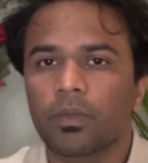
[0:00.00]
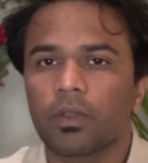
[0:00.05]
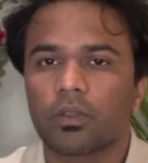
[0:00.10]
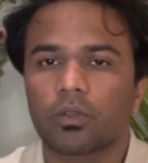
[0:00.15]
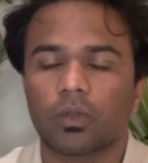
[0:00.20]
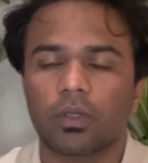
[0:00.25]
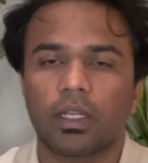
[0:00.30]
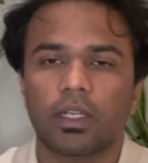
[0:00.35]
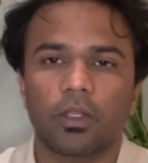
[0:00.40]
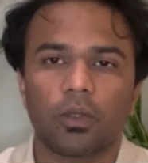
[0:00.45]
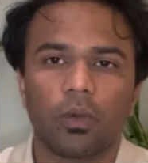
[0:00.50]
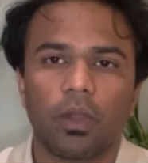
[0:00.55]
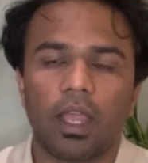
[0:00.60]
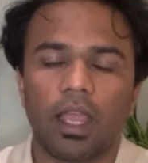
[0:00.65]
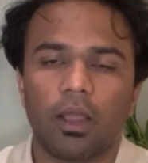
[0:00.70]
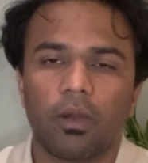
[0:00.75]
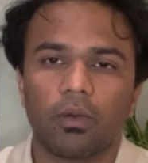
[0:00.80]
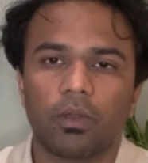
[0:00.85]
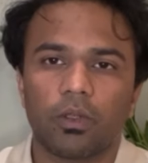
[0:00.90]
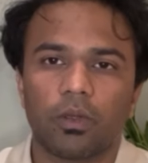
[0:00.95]
so that you
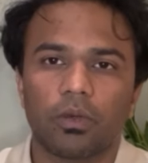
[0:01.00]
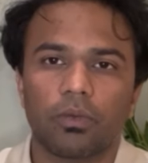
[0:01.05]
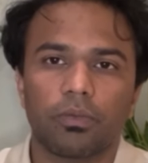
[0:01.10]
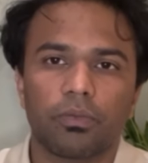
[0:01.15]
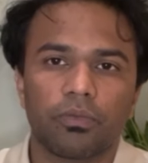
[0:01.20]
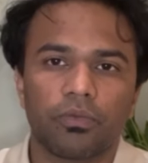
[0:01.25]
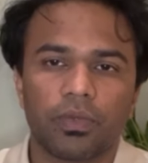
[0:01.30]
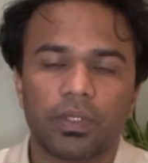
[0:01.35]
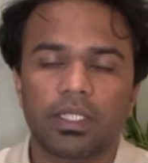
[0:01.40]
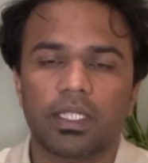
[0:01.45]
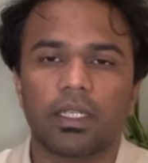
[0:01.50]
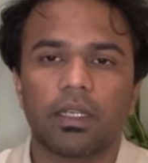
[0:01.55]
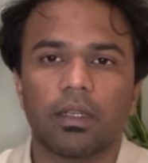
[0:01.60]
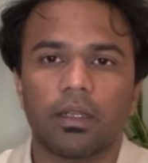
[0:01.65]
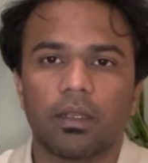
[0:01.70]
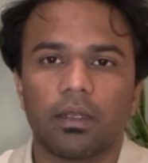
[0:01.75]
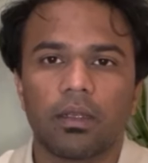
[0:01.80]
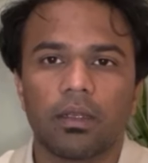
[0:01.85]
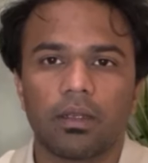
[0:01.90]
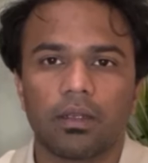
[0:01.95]
have your
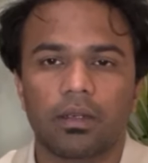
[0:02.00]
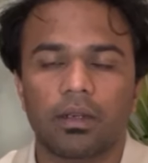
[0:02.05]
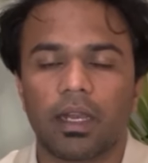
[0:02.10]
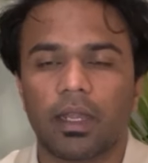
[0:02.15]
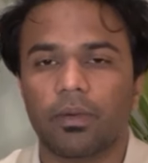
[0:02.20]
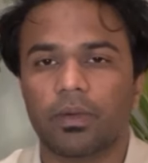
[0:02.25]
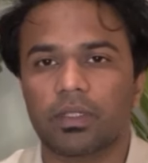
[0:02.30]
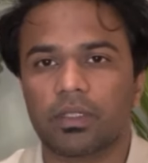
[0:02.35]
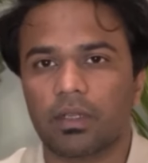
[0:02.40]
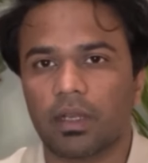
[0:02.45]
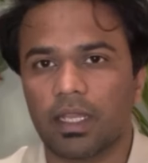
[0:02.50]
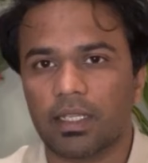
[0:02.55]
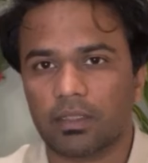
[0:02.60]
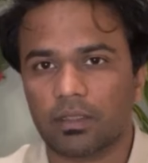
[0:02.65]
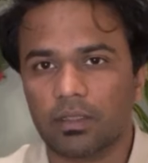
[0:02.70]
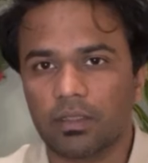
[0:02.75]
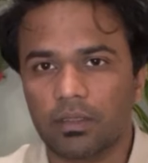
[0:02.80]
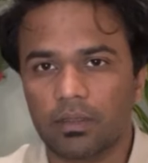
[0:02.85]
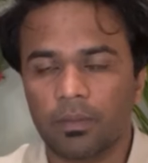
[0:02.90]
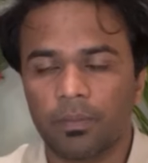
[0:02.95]
physical driver's
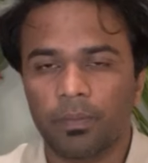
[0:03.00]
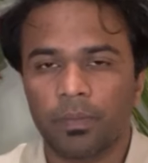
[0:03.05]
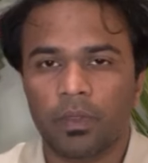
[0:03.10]
license.